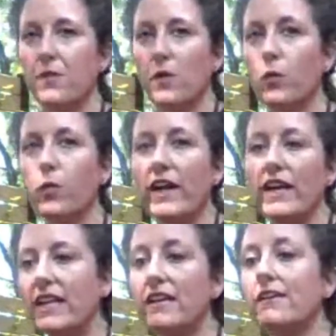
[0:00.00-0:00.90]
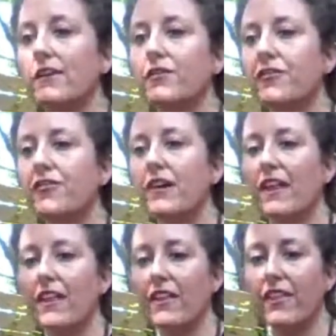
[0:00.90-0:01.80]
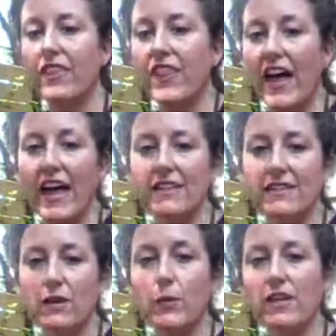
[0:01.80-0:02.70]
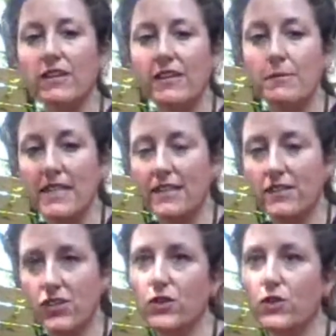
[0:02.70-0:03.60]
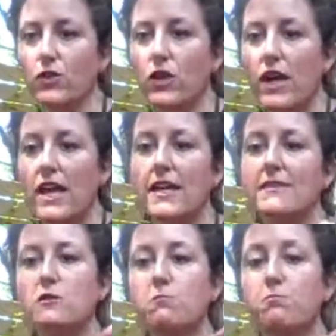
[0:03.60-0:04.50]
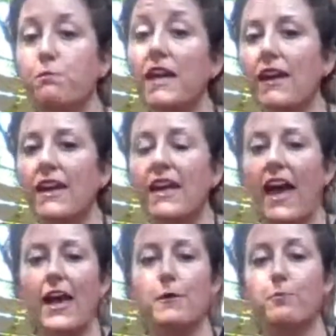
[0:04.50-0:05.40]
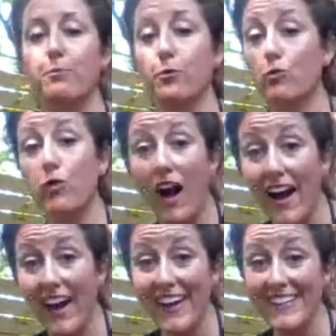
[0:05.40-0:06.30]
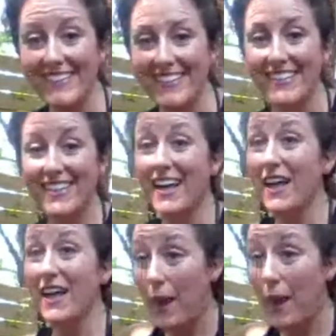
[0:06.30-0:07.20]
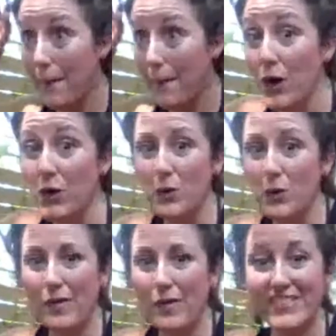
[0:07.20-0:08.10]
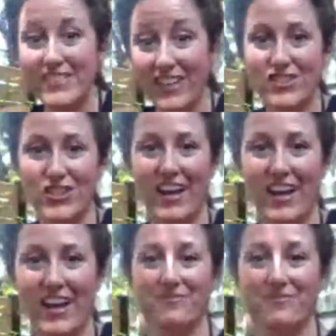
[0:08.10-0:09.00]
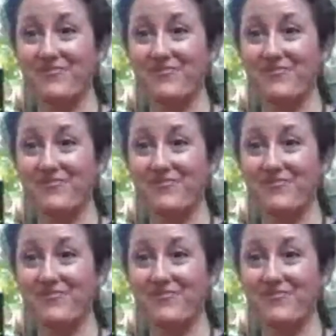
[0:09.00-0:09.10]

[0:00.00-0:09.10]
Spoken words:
What if that we are committing to is being a bright, like, boom, sunshine,